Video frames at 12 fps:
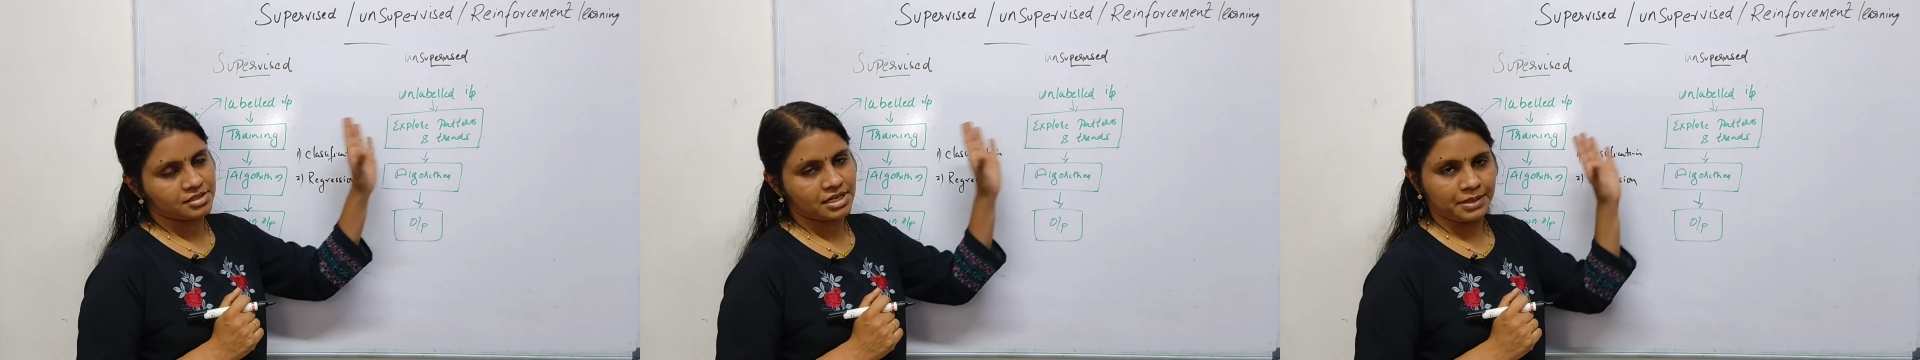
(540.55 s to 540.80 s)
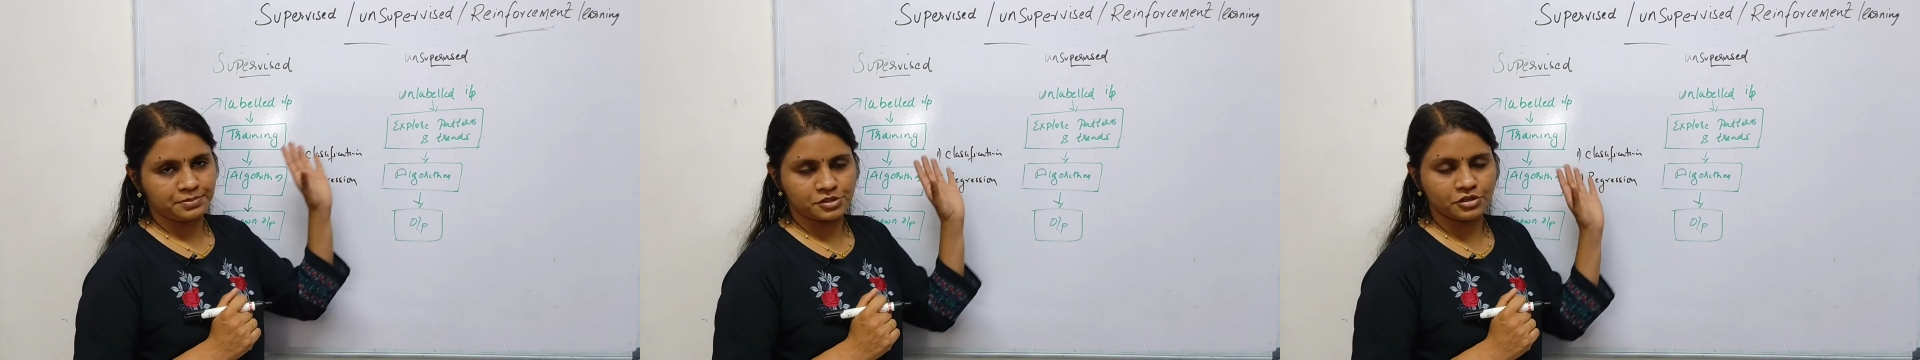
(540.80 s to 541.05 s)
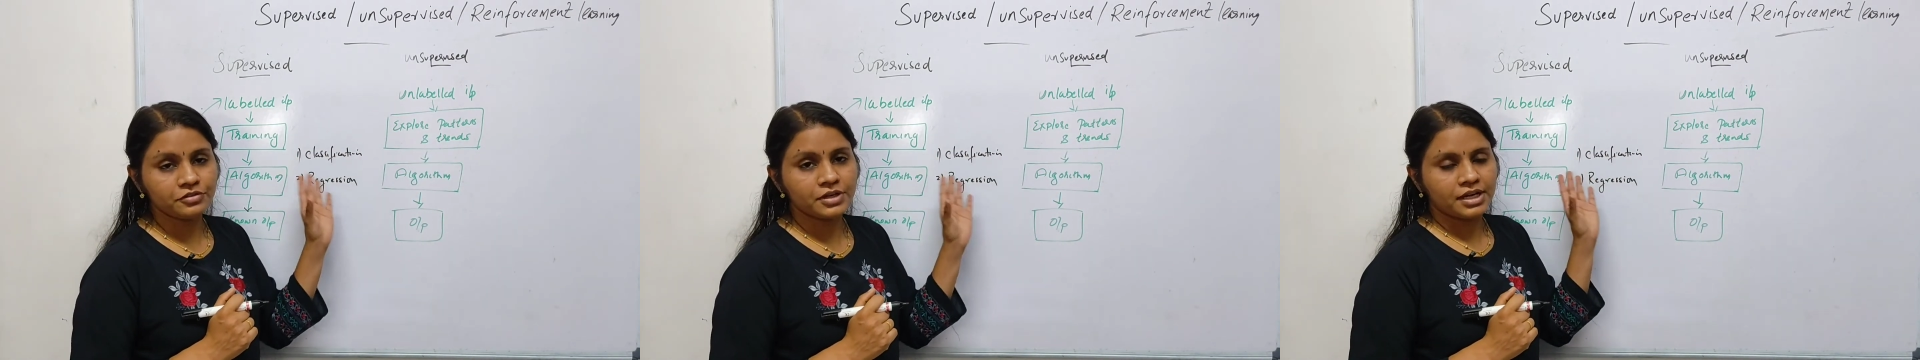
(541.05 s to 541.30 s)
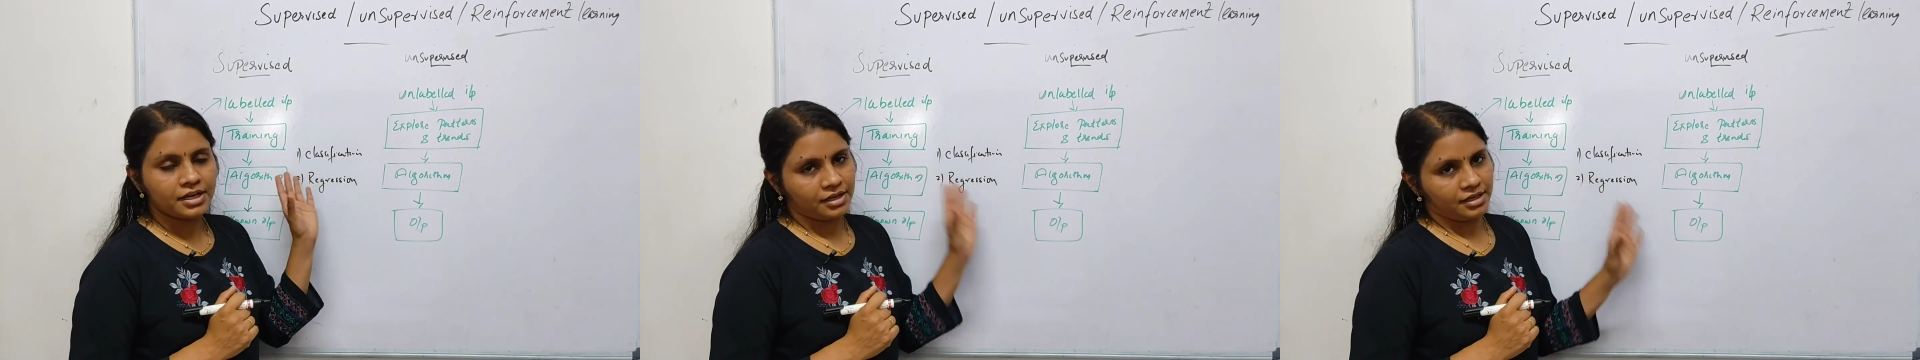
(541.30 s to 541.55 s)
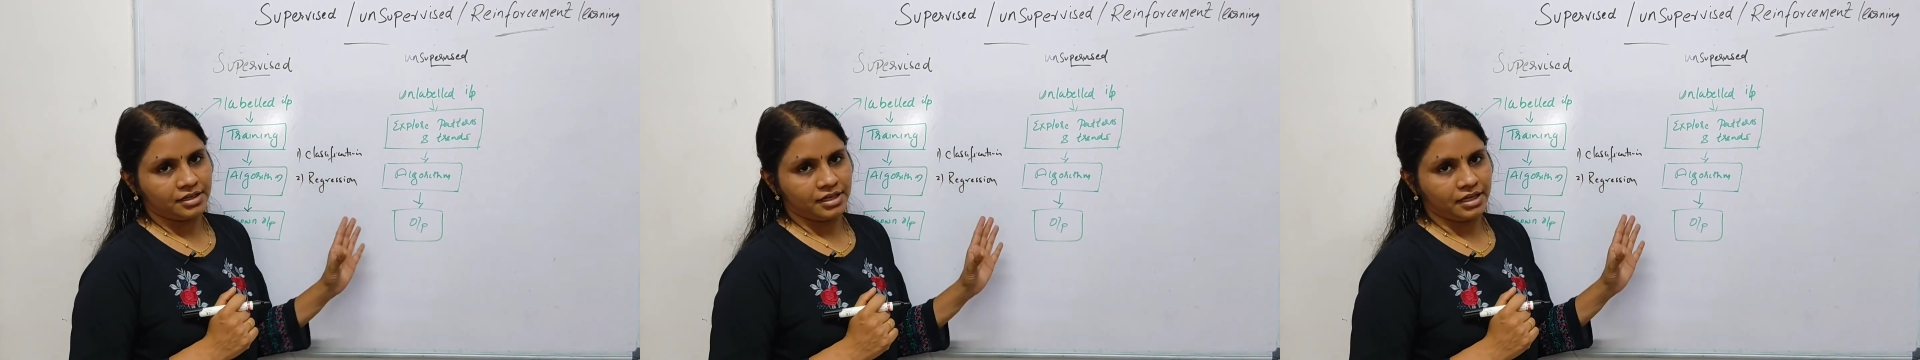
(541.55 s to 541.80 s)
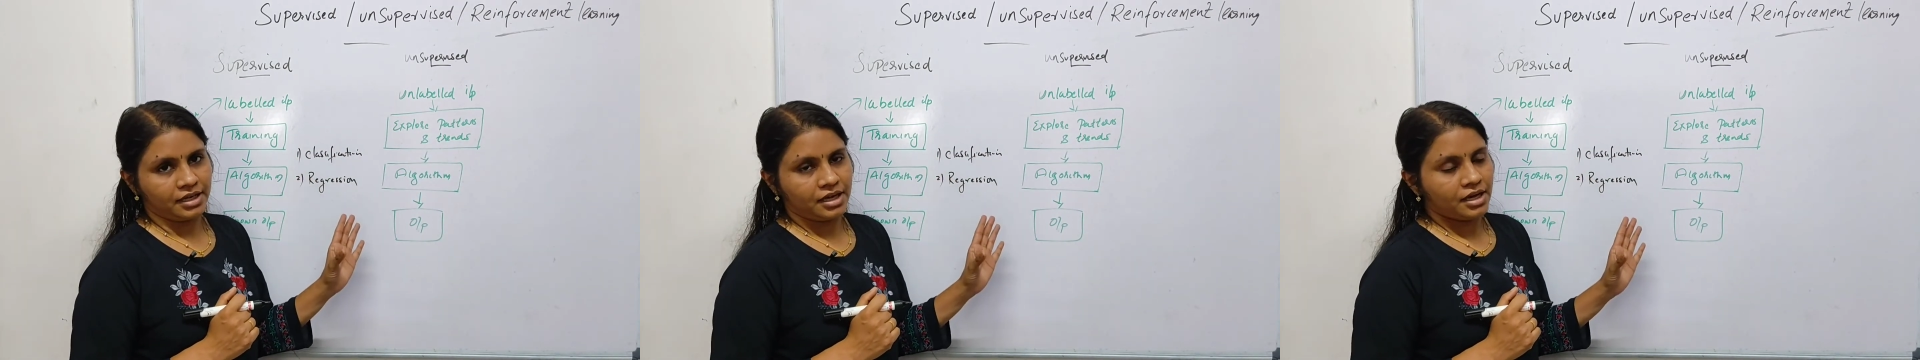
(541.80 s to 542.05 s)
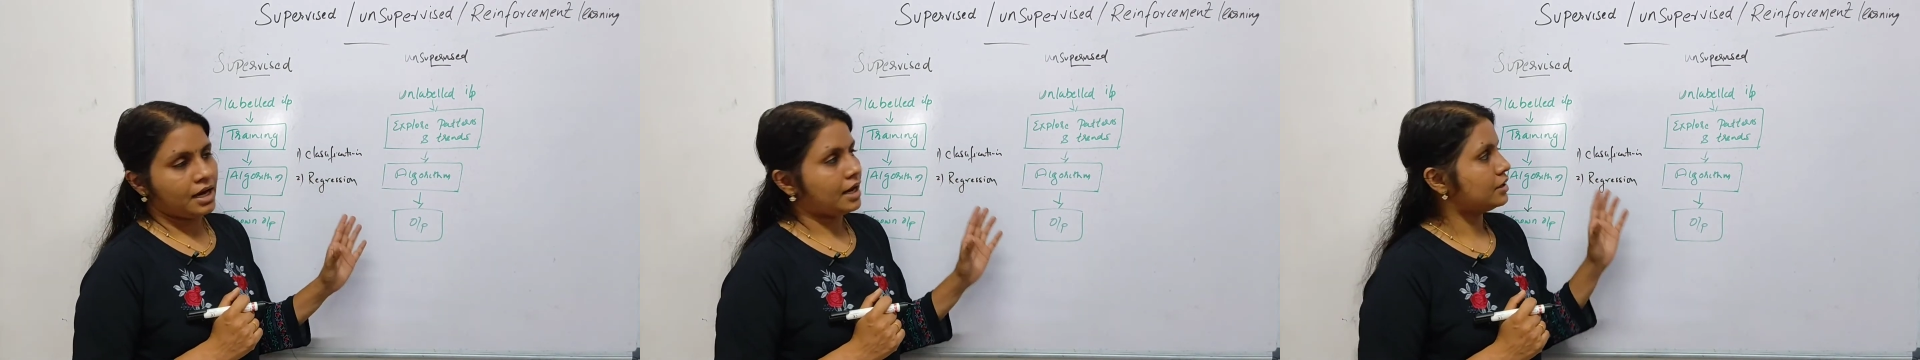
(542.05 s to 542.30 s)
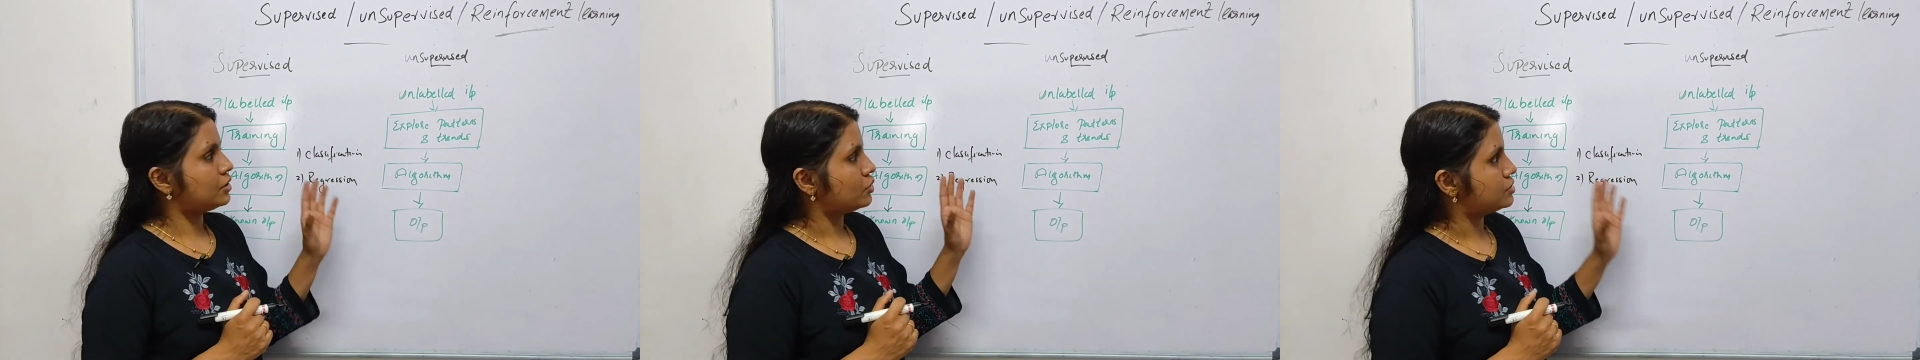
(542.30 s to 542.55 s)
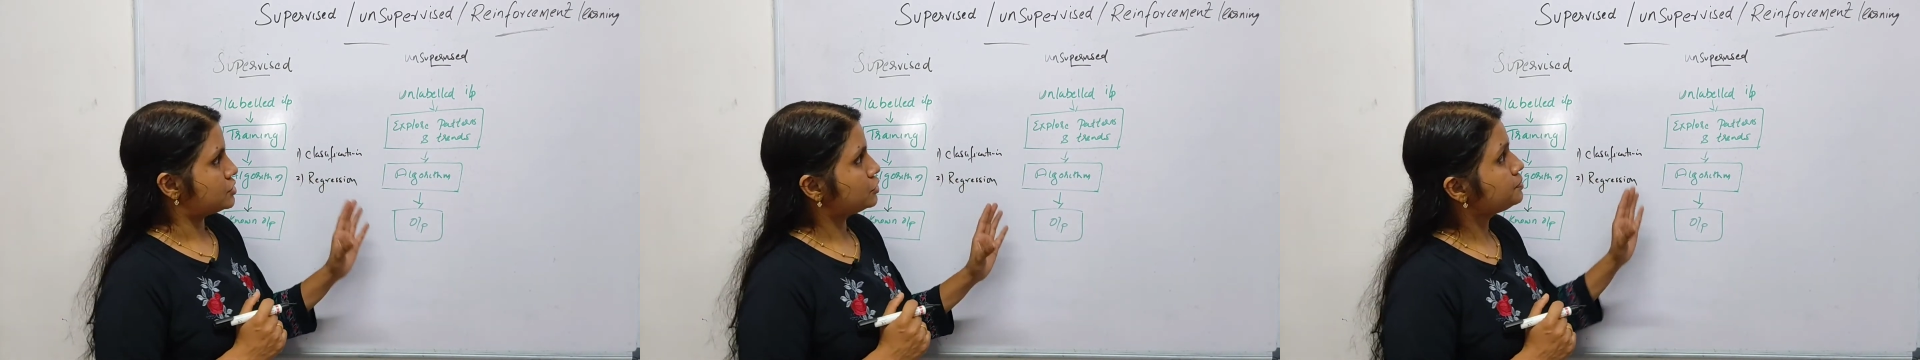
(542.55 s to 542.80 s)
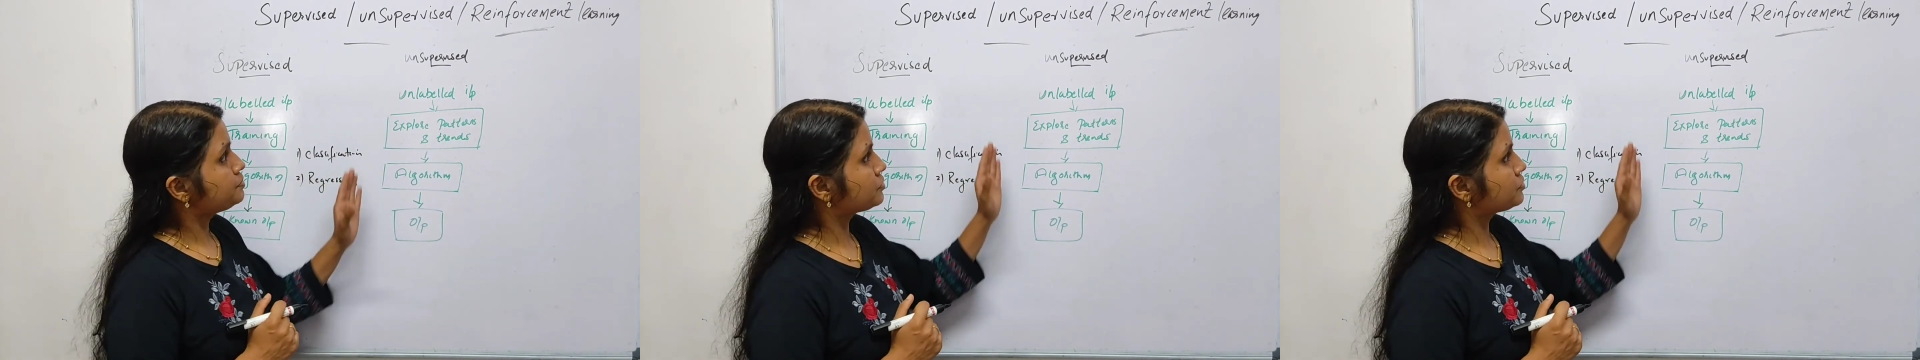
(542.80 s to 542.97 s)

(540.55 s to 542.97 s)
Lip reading: types of learning. And also